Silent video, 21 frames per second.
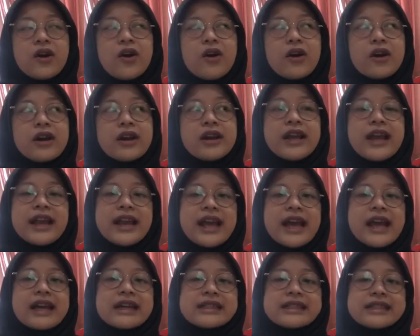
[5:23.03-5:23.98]
or
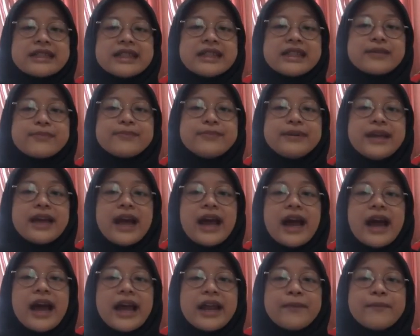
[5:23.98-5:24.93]
that exists
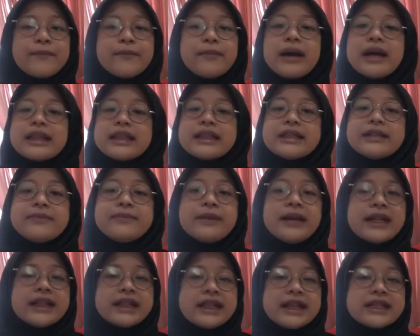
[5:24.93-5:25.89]
behind
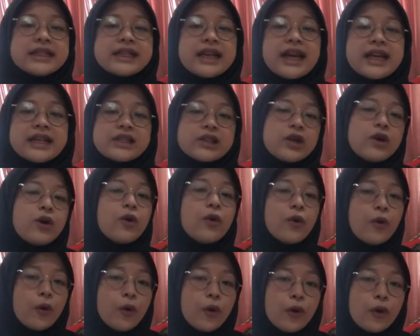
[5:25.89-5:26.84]
mathematics as a
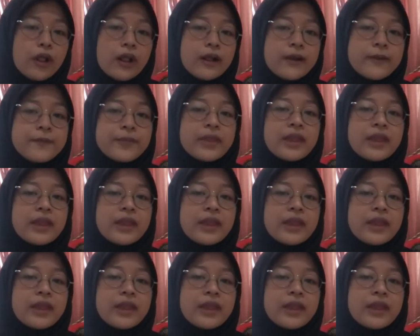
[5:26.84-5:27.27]
whole.